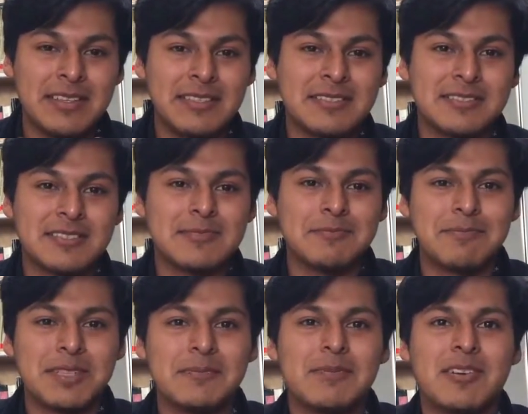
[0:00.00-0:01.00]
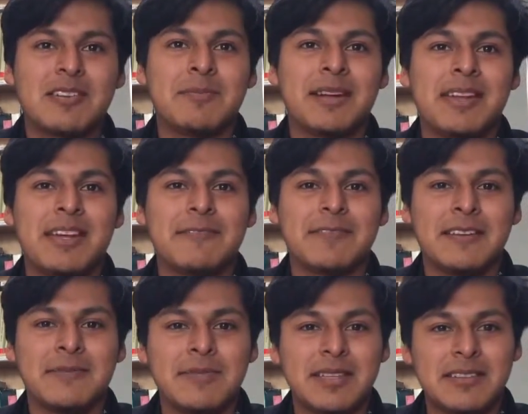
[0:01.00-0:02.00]
he is such a big part of my life
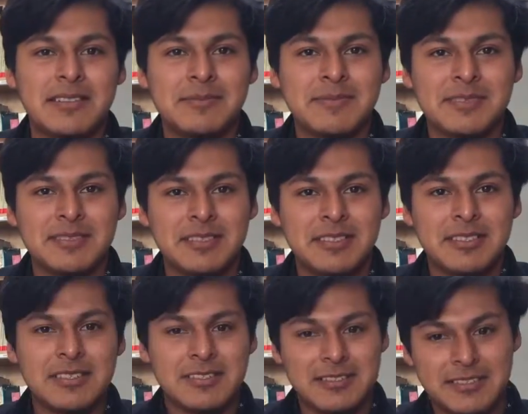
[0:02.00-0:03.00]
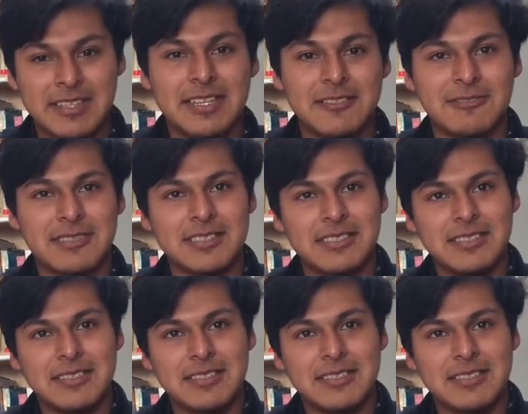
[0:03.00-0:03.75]
that it becomes sacred.